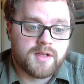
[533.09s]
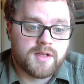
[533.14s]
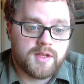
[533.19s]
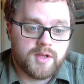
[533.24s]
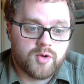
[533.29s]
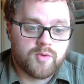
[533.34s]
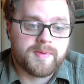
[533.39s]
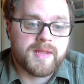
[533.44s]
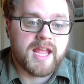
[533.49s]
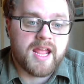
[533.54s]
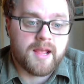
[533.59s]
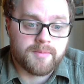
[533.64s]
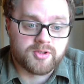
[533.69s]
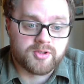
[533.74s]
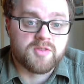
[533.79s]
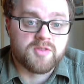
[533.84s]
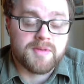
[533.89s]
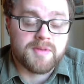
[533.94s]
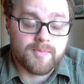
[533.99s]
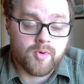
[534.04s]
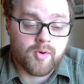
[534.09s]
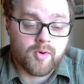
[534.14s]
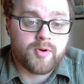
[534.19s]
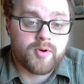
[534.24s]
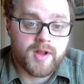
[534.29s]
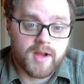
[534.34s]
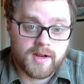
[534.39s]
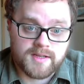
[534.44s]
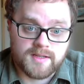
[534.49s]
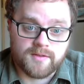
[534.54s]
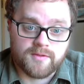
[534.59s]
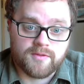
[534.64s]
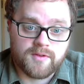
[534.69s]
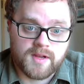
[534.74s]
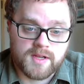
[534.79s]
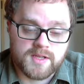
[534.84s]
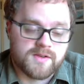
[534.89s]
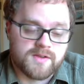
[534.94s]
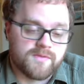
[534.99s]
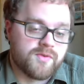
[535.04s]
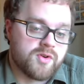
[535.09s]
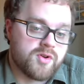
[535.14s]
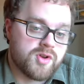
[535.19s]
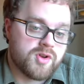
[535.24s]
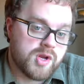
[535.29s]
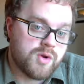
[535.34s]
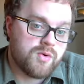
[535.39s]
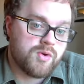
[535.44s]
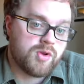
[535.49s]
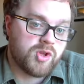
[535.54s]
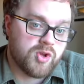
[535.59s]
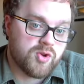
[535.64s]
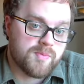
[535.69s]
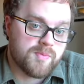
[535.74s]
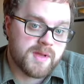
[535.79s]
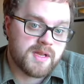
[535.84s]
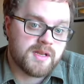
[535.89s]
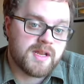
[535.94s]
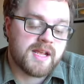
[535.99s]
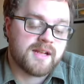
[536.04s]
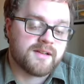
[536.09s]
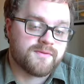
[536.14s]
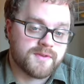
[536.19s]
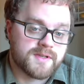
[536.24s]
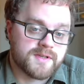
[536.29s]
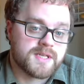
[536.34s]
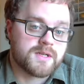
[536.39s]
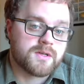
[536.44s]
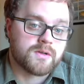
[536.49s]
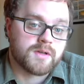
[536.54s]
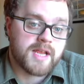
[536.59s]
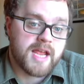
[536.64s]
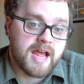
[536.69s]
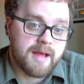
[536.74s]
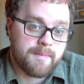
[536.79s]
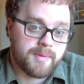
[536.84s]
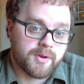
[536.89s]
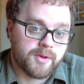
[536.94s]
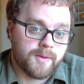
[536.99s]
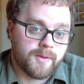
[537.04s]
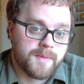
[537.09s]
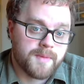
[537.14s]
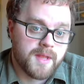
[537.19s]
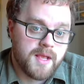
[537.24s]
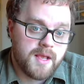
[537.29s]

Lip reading: you will be able to be more productive because of your new human and physical capital.